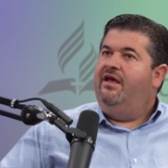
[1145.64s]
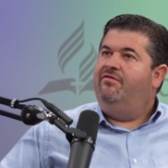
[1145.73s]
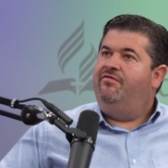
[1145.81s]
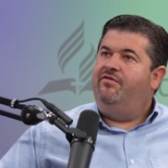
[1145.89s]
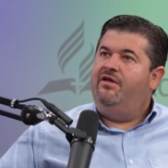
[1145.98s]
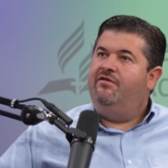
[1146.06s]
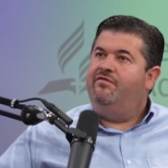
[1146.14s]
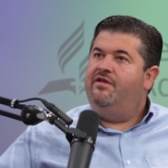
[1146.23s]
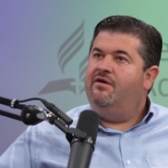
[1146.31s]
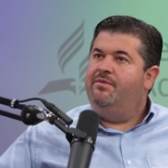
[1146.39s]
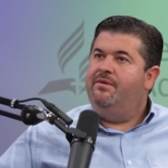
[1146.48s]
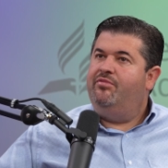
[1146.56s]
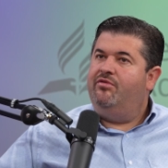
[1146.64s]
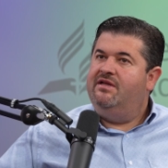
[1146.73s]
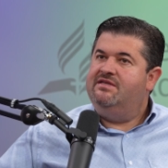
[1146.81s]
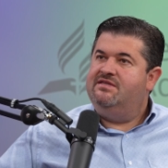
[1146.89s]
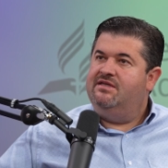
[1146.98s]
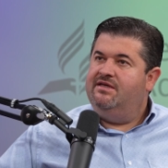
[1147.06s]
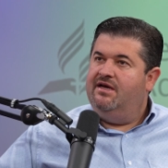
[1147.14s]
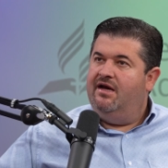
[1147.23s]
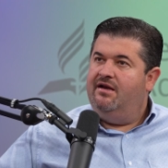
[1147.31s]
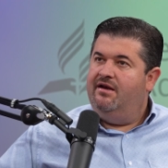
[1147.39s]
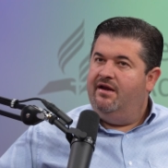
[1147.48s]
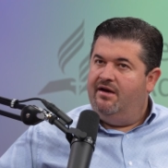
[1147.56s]
If if there are people listening
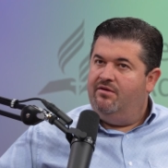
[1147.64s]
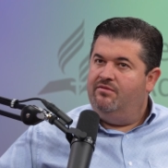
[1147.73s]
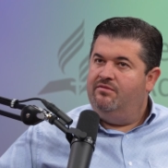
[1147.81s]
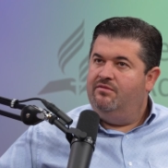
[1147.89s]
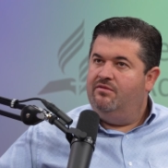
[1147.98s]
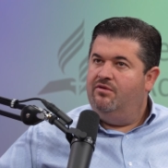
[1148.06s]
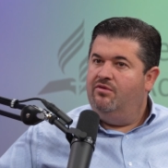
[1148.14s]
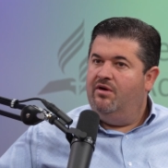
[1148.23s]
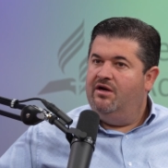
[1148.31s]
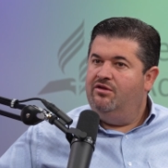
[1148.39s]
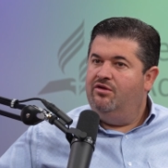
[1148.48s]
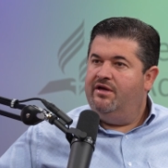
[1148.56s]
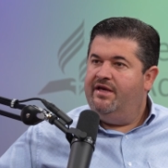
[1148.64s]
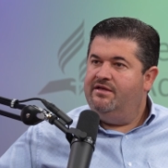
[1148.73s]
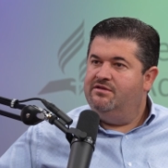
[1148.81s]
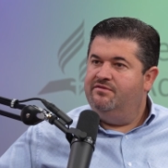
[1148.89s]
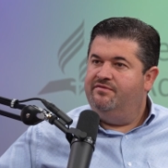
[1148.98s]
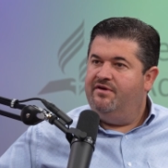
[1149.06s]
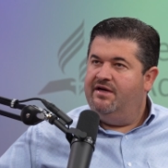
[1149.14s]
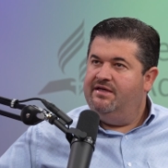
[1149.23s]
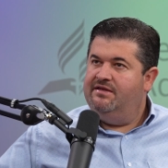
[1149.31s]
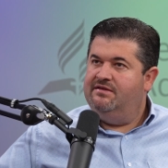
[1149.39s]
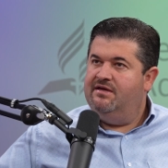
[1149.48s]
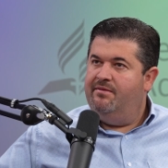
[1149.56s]
now who are looking to
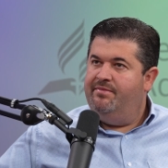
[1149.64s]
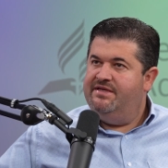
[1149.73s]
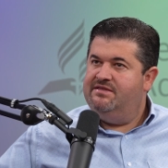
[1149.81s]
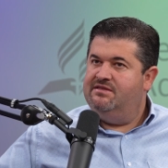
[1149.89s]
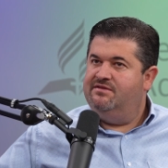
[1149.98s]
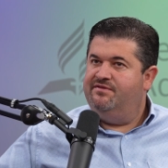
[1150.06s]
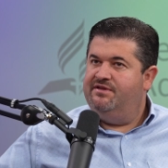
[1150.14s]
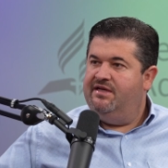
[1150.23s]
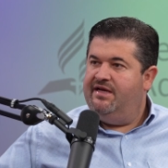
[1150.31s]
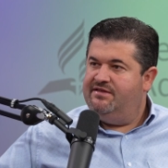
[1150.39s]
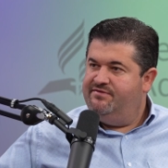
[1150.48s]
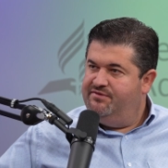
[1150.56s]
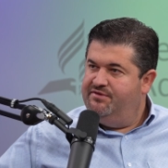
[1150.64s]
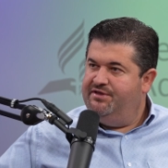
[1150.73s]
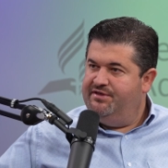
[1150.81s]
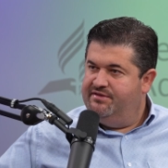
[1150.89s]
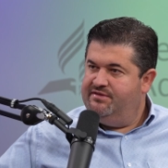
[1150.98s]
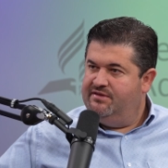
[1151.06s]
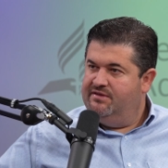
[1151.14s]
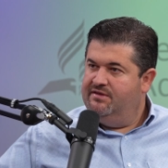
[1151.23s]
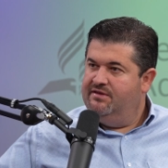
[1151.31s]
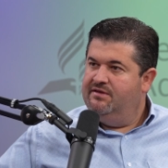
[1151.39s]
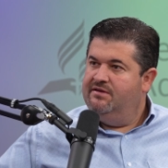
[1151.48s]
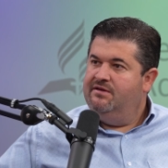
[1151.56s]
find a business for the next few years,
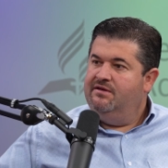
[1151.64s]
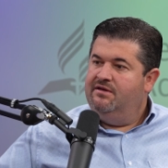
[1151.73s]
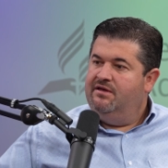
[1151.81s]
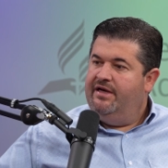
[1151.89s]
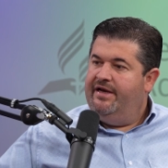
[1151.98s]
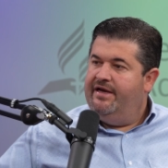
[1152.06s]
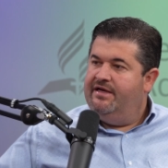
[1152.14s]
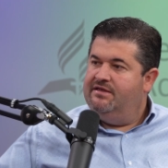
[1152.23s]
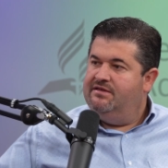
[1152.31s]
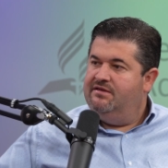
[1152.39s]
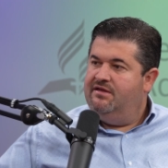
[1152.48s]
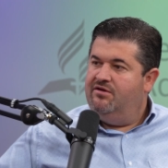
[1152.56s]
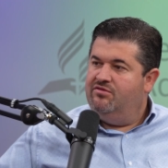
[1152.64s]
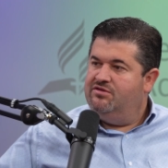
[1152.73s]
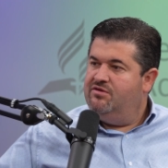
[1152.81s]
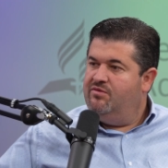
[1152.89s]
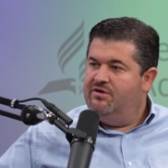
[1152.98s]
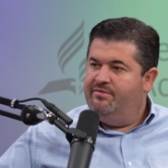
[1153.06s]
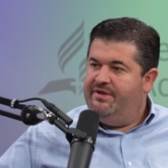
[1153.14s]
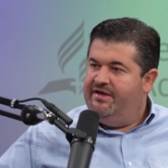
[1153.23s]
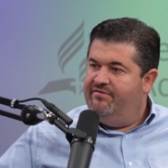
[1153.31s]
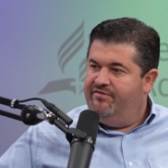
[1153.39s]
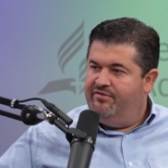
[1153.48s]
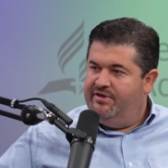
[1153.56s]
and they also want to be
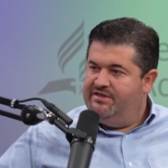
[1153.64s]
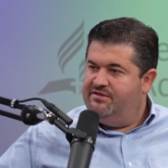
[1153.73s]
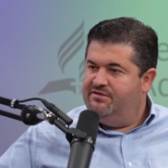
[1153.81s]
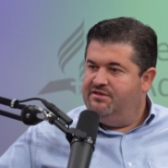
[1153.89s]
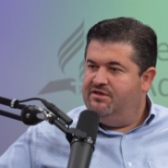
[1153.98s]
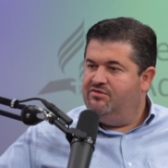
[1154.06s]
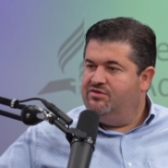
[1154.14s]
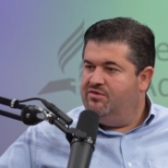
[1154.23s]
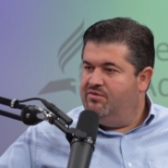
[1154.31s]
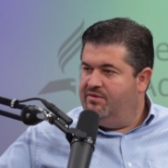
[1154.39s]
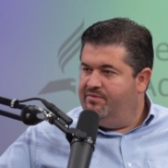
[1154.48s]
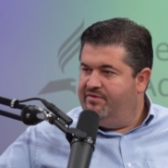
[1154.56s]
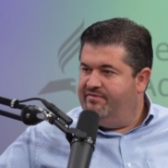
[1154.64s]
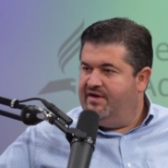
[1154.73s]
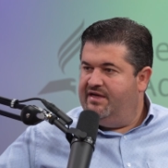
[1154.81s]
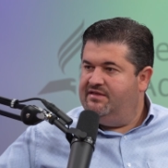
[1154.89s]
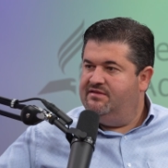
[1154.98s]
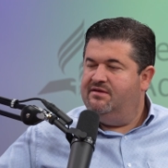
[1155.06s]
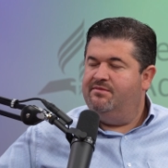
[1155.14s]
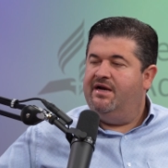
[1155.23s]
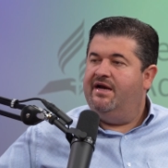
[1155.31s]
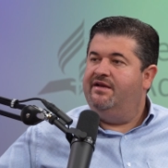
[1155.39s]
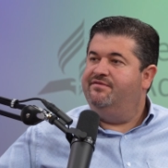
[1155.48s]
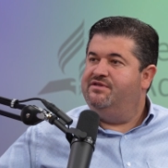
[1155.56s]
influencers they also want to provide some
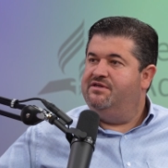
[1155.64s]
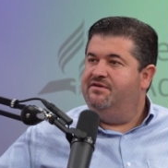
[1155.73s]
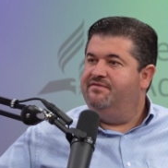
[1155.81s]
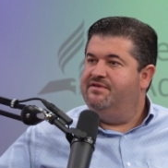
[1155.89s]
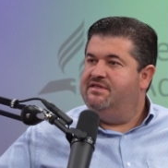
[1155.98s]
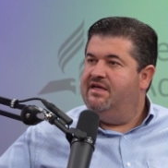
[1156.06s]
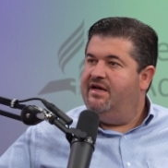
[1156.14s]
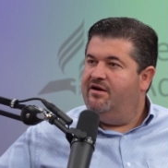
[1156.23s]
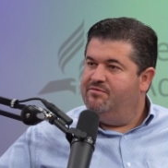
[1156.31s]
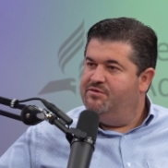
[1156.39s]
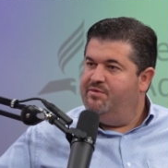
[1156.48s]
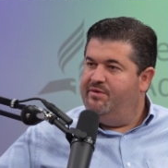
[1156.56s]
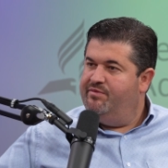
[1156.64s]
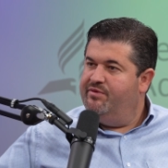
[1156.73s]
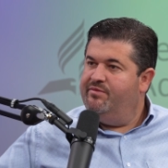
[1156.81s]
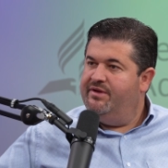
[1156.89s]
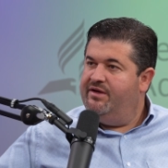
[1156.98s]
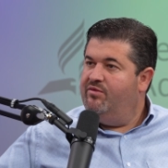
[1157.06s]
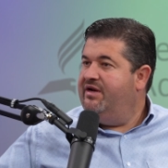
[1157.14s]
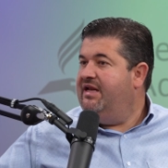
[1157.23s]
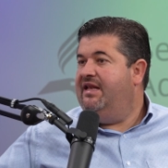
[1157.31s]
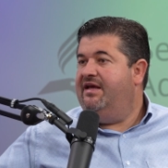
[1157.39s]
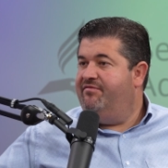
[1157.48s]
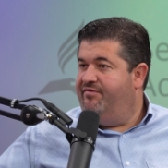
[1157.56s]
kind of service that helps people but they want to
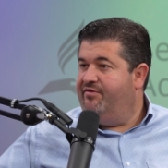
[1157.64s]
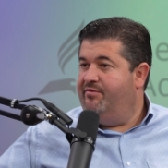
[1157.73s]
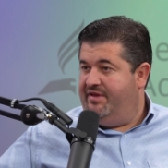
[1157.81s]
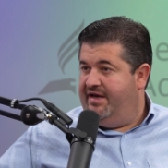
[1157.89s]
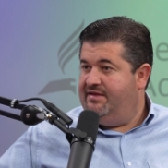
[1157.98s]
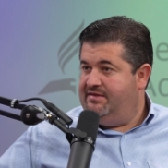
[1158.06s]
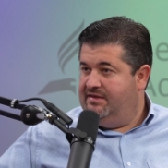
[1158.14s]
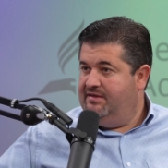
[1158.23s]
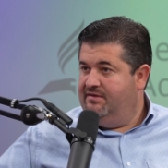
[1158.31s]
live from that